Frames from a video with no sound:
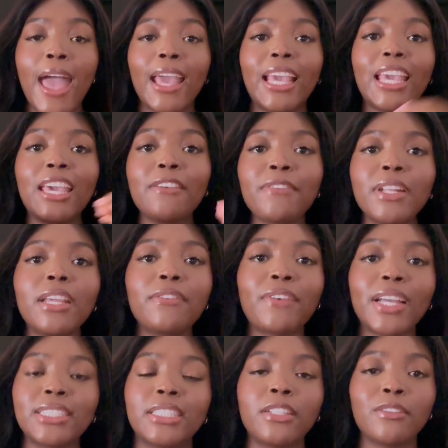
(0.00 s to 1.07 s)
Even if
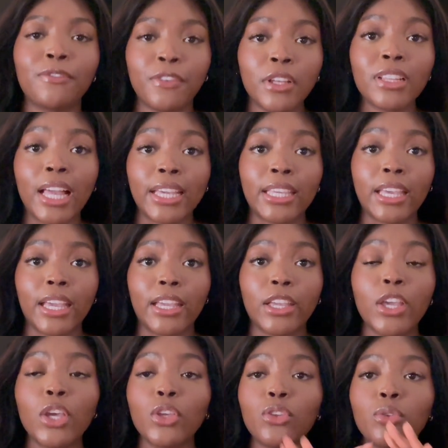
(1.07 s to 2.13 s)
I didn't feel like
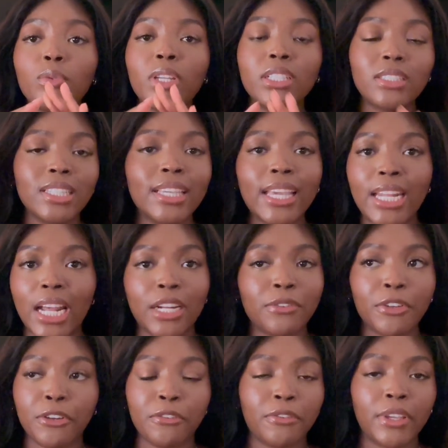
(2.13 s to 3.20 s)
it, you need to get out of
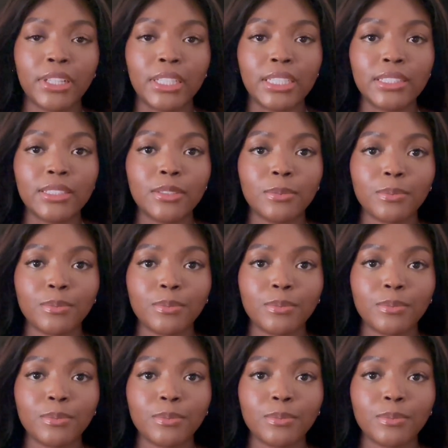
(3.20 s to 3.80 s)
your feelings.